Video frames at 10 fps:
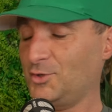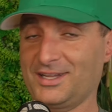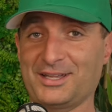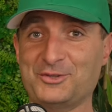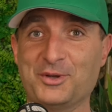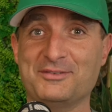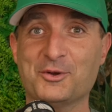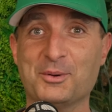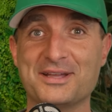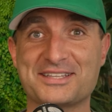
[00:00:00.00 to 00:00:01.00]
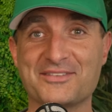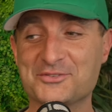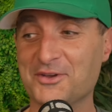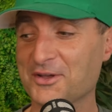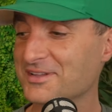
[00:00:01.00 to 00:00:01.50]
I don't even know what it stands
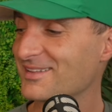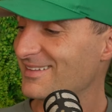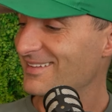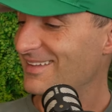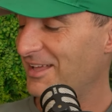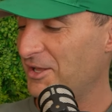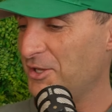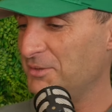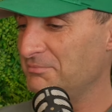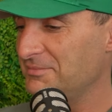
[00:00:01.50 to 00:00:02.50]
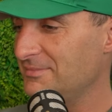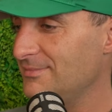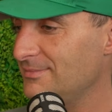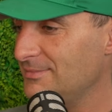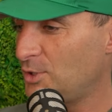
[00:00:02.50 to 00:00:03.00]
for. Uh,
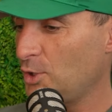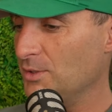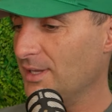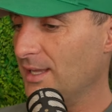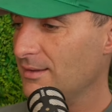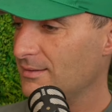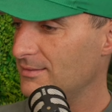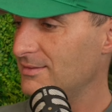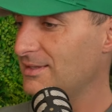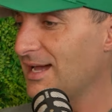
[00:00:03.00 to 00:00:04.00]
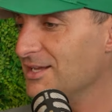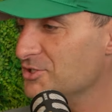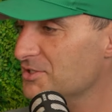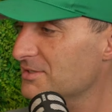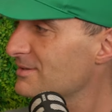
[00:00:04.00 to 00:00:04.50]
Dooley and Dash.